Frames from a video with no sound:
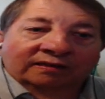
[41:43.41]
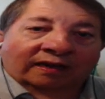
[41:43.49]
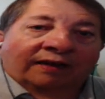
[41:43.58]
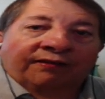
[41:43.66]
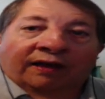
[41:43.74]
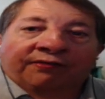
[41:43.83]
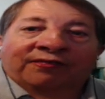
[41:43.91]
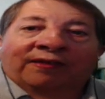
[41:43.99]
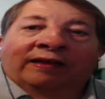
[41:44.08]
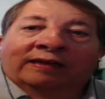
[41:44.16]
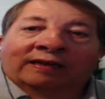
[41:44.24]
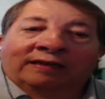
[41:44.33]
I
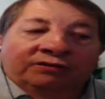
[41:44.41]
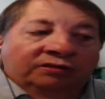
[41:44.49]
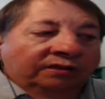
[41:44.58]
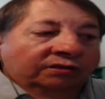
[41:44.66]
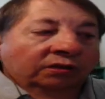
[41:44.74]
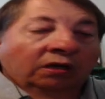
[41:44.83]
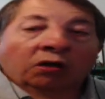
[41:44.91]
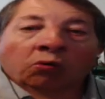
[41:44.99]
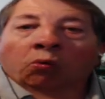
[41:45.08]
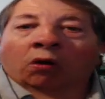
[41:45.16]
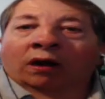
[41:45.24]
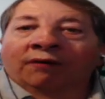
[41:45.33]
think he just
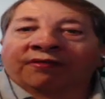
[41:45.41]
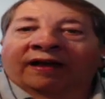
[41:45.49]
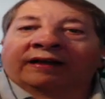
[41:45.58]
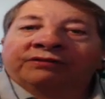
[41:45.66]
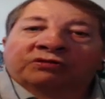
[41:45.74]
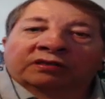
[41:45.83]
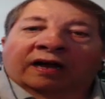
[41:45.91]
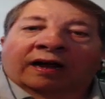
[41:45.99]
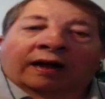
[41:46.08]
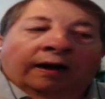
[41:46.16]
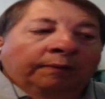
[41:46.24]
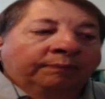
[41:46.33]
wanted that
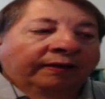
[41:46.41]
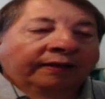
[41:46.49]
job,